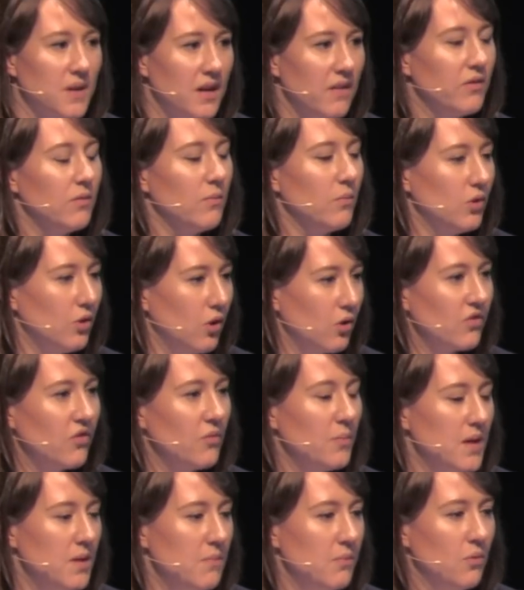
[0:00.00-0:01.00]
we have lots
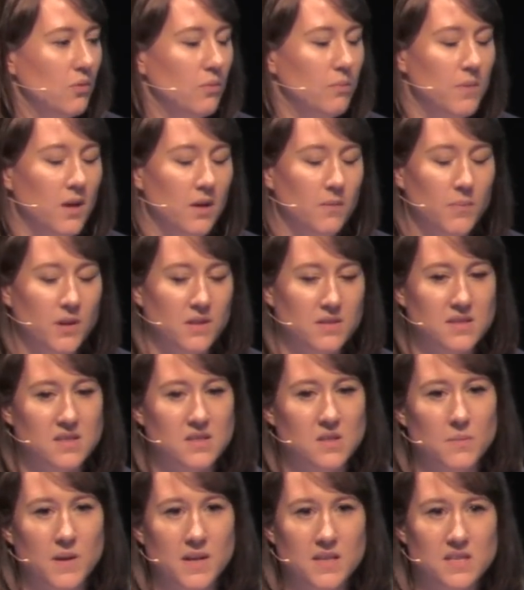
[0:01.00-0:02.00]
of people
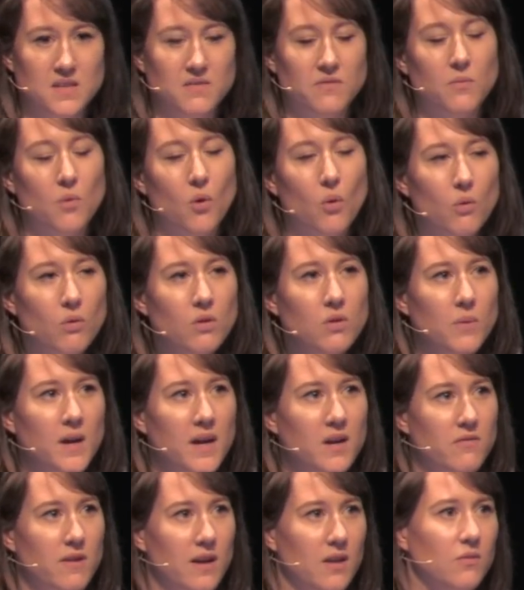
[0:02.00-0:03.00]
participating from all the way
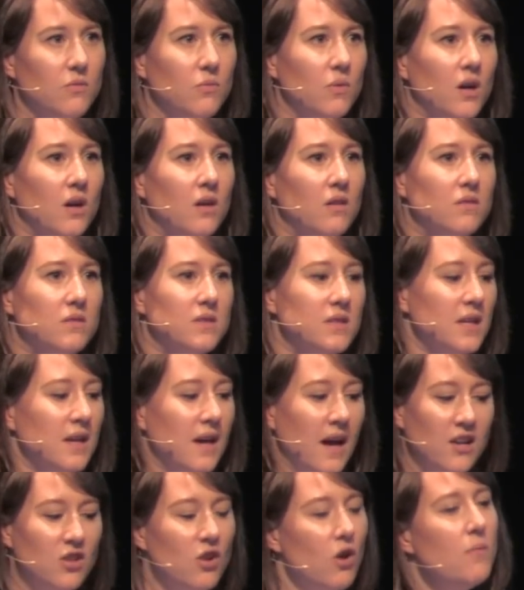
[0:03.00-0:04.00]
around the world.
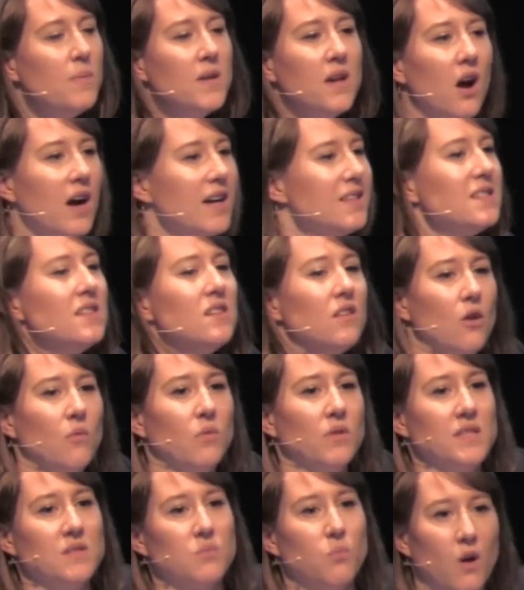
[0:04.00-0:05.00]
And I didn't know
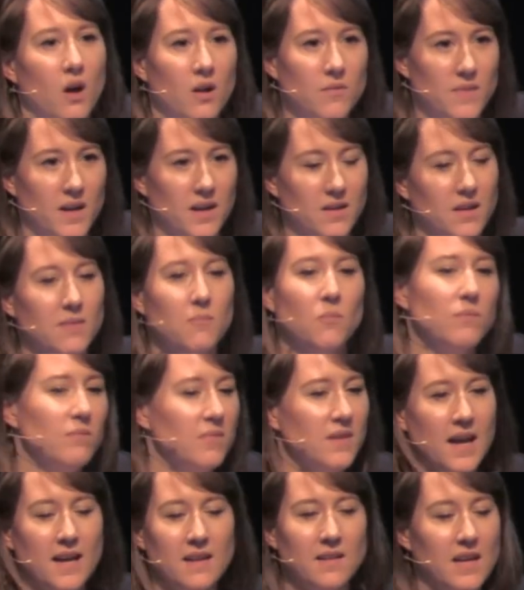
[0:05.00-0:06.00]
what this word meant. And
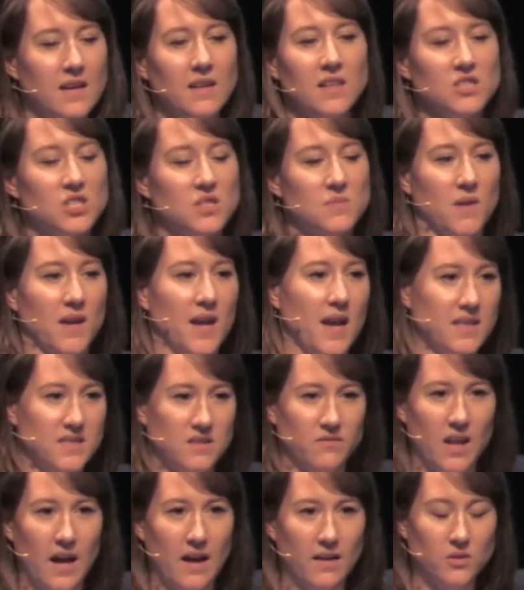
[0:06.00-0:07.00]
English is my
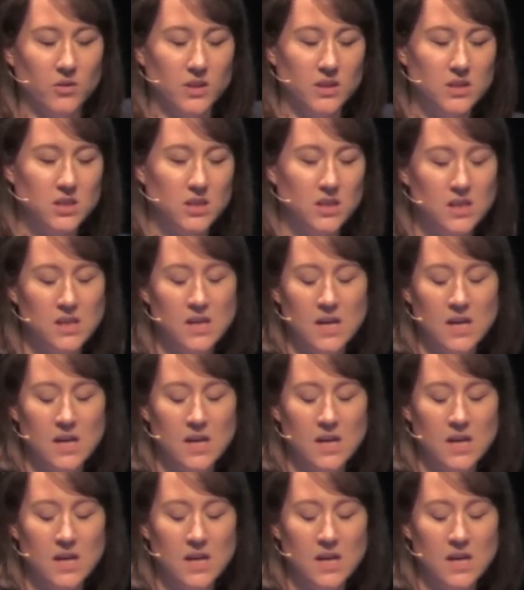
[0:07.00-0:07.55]
native language.